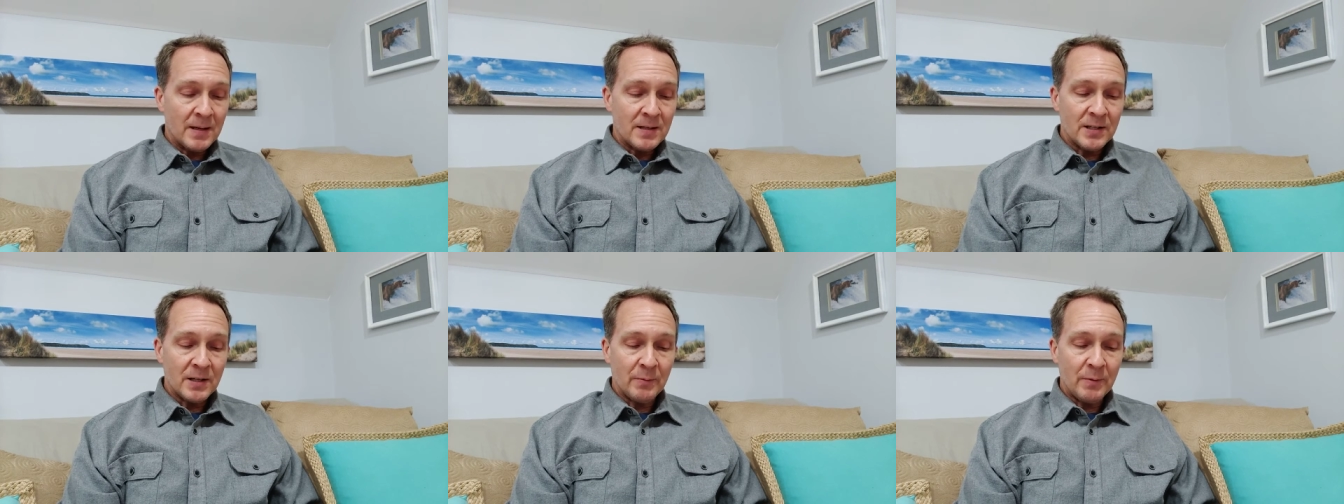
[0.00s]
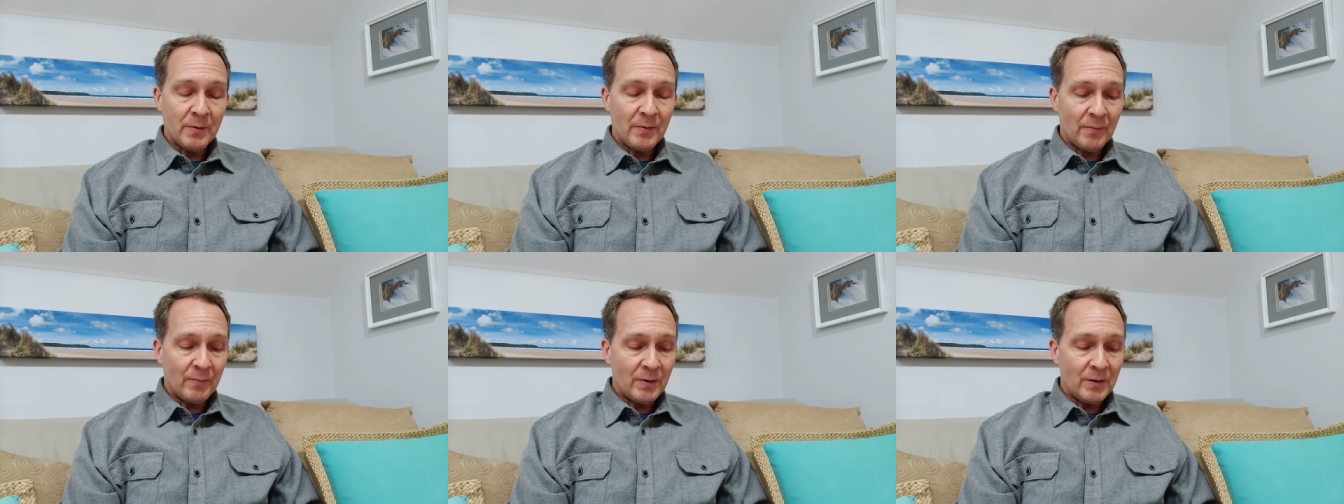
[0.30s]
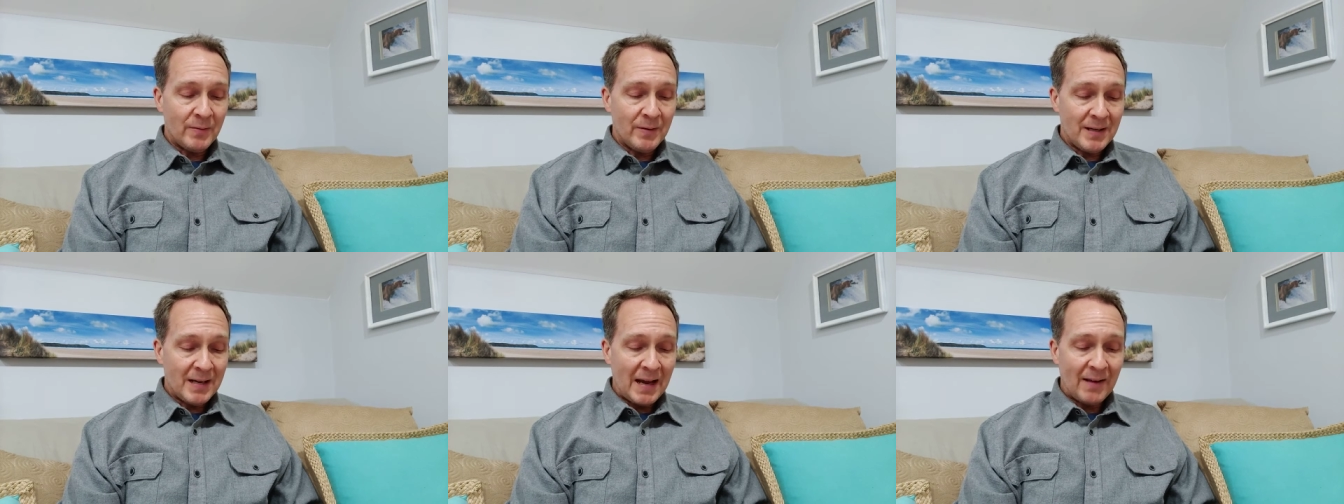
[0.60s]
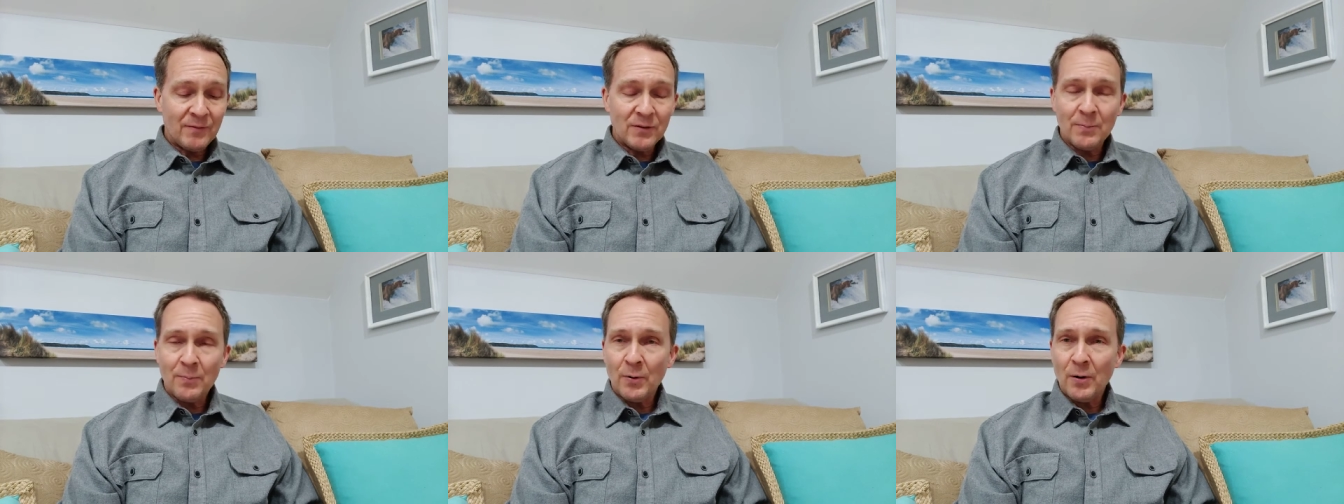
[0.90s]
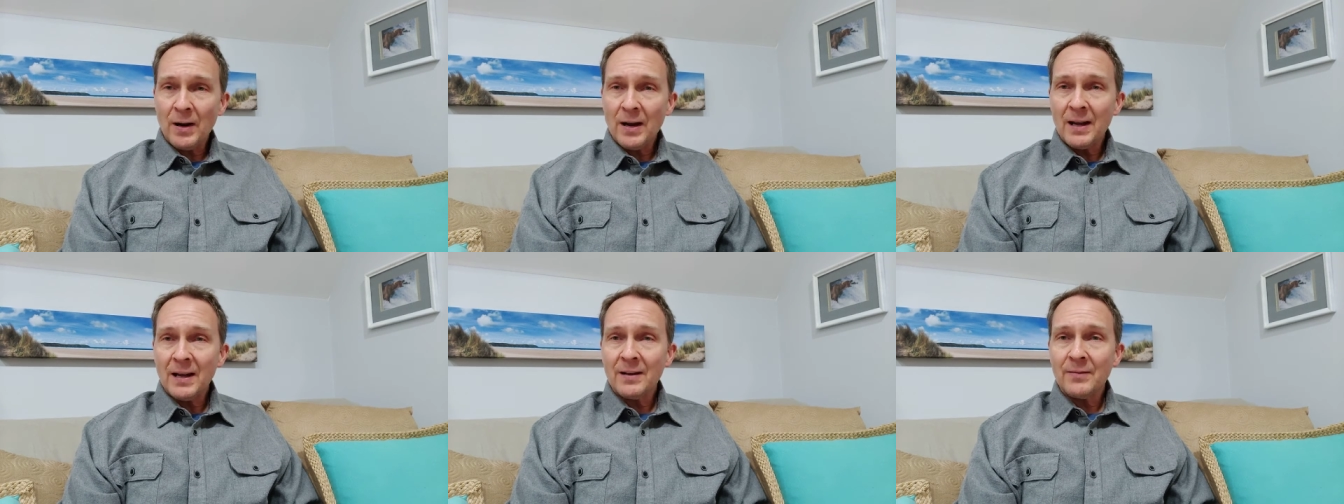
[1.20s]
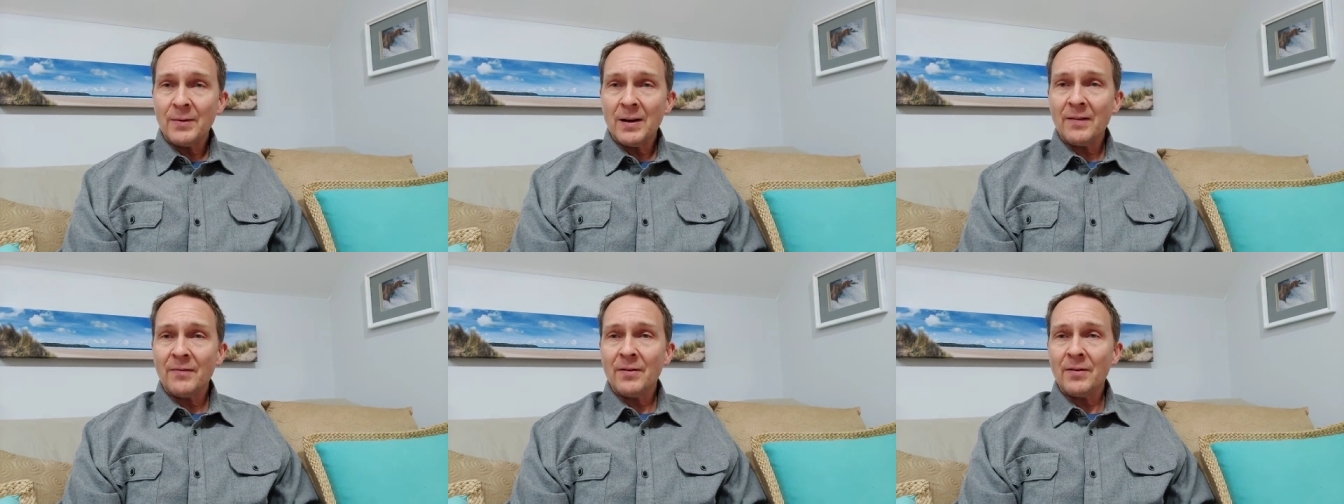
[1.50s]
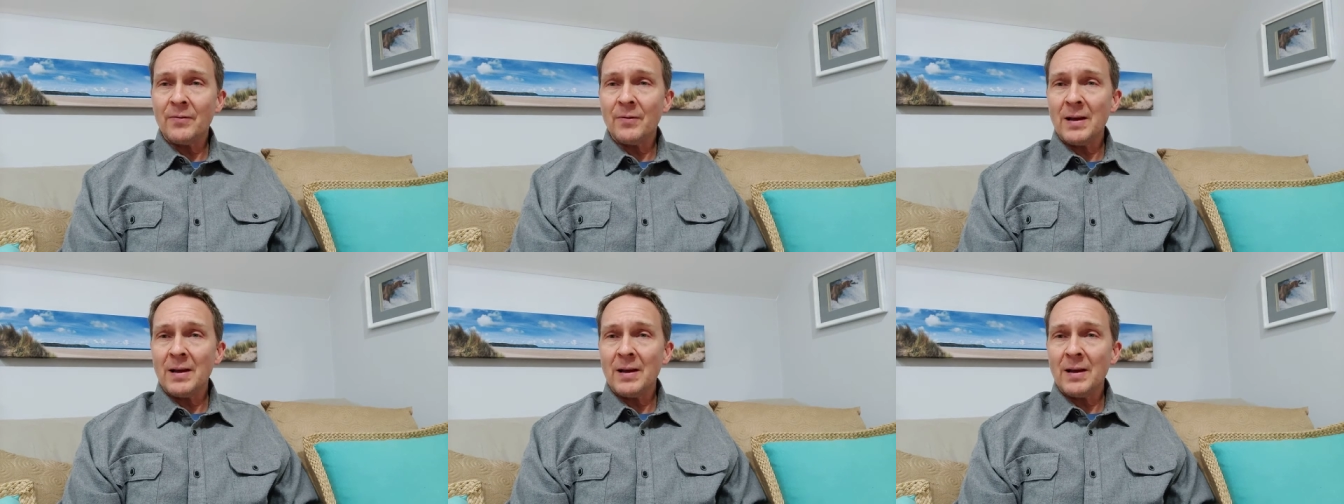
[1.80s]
So we, we, we have to pray. We,